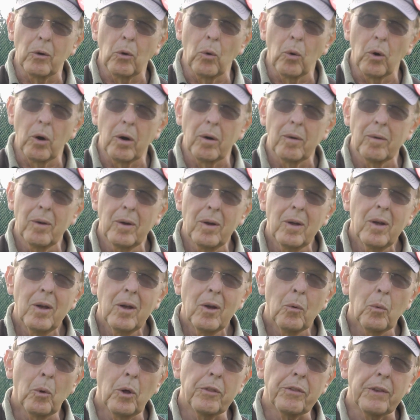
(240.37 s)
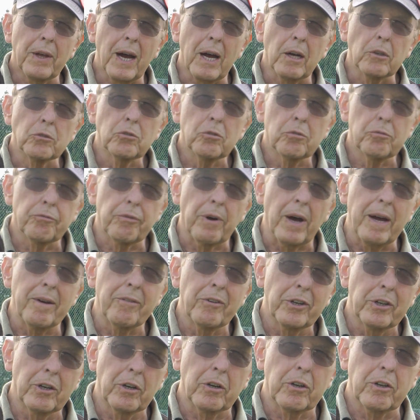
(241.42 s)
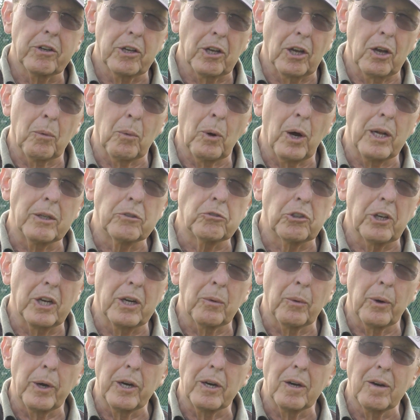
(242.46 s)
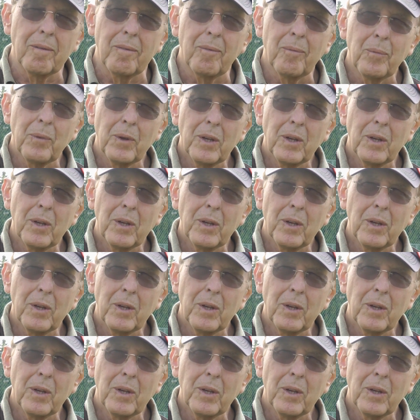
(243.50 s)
or 1,500 kilowatt generator.